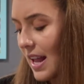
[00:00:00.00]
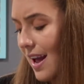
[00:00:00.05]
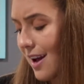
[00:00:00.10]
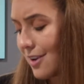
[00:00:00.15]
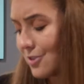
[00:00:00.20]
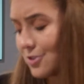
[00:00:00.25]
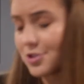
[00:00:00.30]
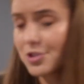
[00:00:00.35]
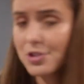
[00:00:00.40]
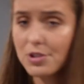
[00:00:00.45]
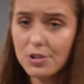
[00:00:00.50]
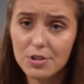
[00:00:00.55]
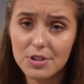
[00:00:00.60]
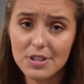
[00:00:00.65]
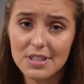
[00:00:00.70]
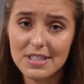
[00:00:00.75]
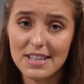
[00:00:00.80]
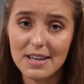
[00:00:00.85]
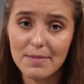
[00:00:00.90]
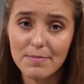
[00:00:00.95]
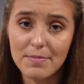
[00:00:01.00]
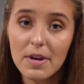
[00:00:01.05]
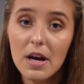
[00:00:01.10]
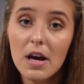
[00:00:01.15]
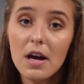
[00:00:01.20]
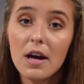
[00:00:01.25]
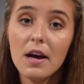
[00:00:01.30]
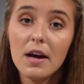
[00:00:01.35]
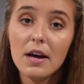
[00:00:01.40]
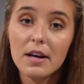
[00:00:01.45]
I usually use the same
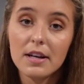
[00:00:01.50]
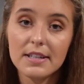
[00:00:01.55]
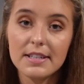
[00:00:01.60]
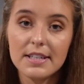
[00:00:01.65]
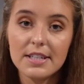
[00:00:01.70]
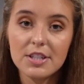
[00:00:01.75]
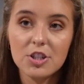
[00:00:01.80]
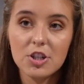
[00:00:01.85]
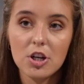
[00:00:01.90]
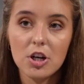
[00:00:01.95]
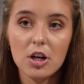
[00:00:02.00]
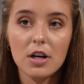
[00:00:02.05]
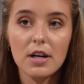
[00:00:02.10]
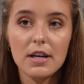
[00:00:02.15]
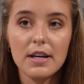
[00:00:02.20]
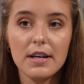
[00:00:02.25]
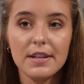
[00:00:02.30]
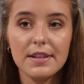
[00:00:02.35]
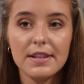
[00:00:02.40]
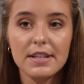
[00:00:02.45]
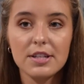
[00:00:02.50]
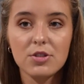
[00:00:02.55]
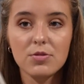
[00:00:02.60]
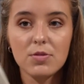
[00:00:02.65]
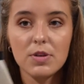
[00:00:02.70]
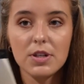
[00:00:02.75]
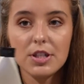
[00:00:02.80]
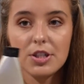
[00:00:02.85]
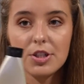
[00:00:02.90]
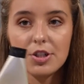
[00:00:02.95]
conditioner, and this
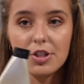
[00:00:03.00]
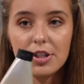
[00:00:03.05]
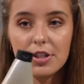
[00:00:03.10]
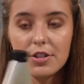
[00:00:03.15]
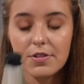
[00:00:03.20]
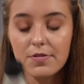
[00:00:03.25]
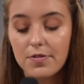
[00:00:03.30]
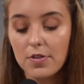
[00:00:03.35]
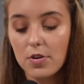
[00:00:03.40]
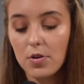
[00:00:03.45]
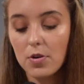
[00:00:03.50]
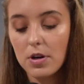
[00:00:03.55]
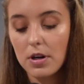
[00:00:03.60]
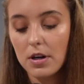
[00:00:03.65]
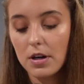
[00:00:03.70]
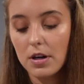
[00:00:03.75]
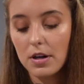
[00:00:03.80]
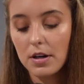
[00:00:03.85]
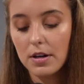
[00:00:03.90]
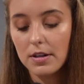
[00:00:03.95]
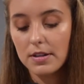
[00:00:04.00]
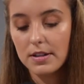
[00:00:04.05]
one is just for,